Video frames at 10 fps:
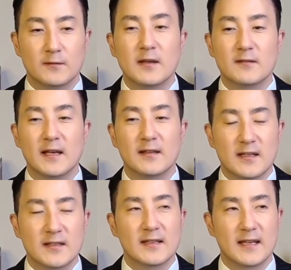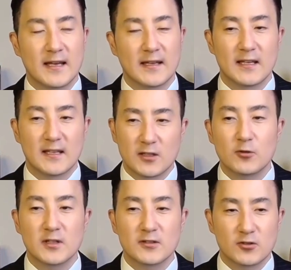The effect is that it can
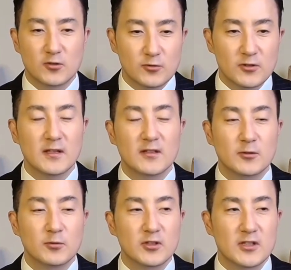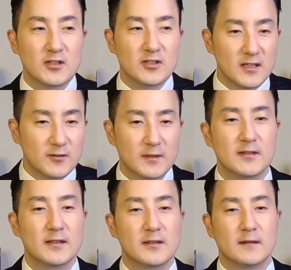increase due to these depreciation
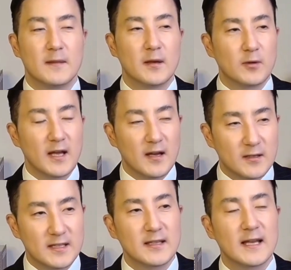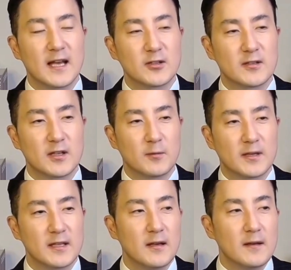expenses. In reality, cash is
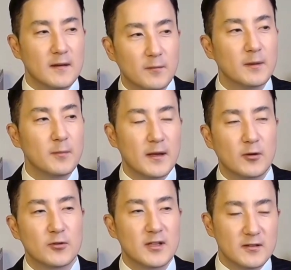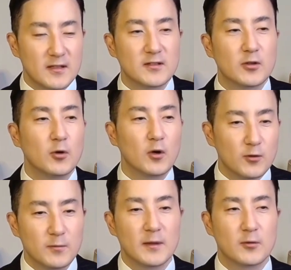coming in, but by using these
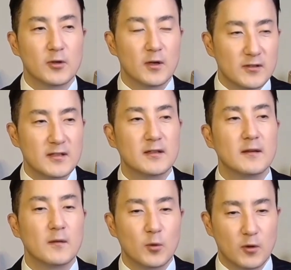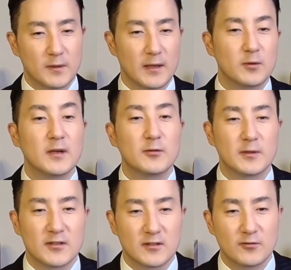so-called paper losses, or paper
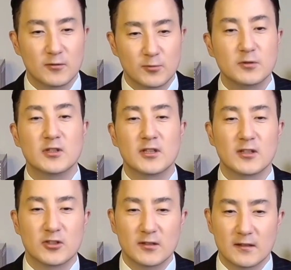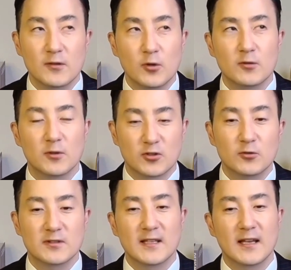expenses from depreciation, you can
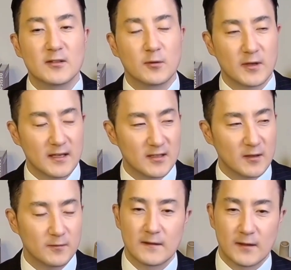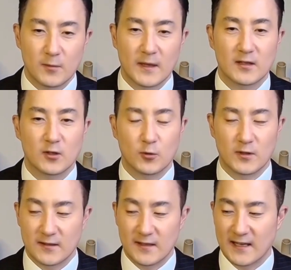reduce taxable income, thereby
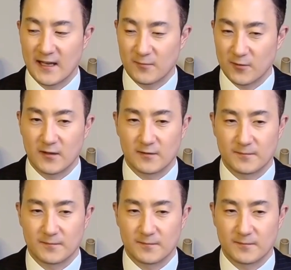lowering the tax burden.